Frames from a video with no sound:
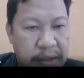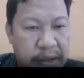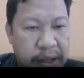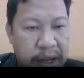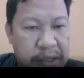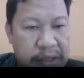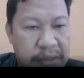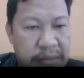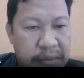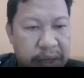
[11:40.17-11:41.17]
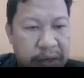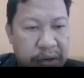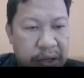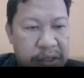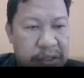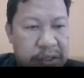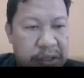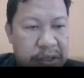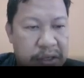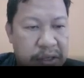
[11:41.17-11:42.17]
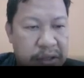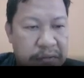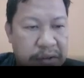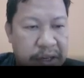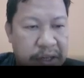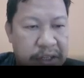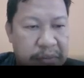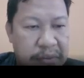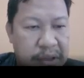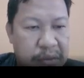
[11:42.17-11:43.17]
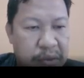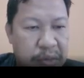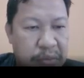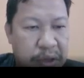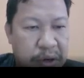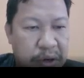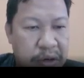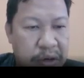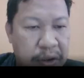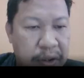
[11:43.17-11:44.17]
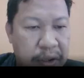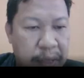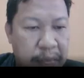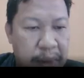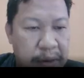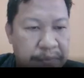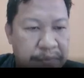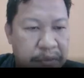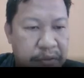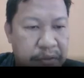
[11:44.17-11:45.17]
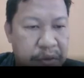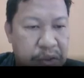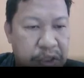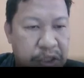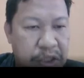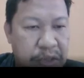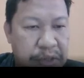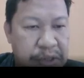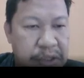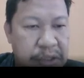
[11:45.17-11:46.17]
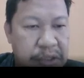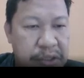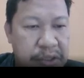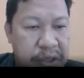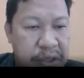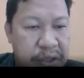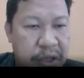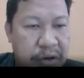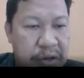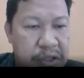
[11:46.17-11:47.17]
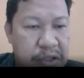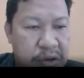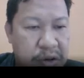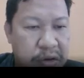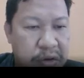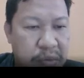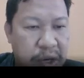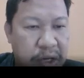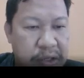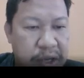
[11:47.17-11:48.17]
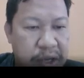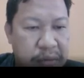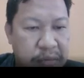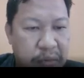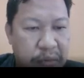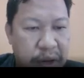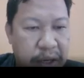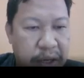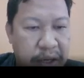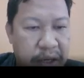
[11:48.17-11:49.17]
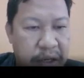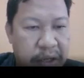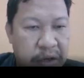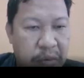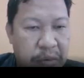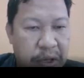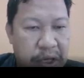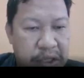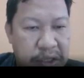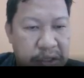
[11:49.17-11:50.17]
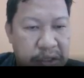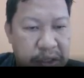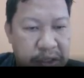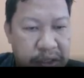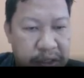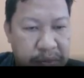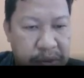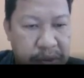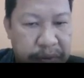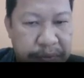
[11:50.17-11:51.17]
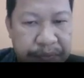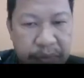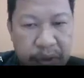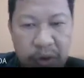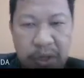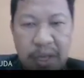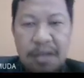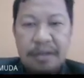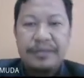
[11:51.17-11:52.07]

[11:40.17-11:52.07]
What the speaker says: last but not least, the final chapter will be on future emergence technologies on wireless and mobile communication systems. Okay,